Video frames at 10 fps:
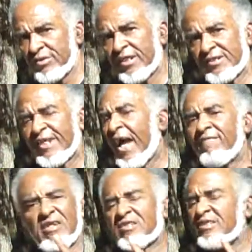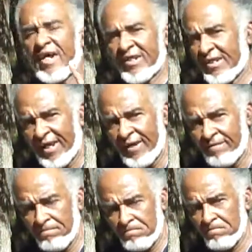This, this is not a
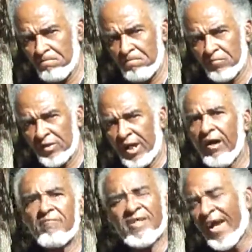game. I'm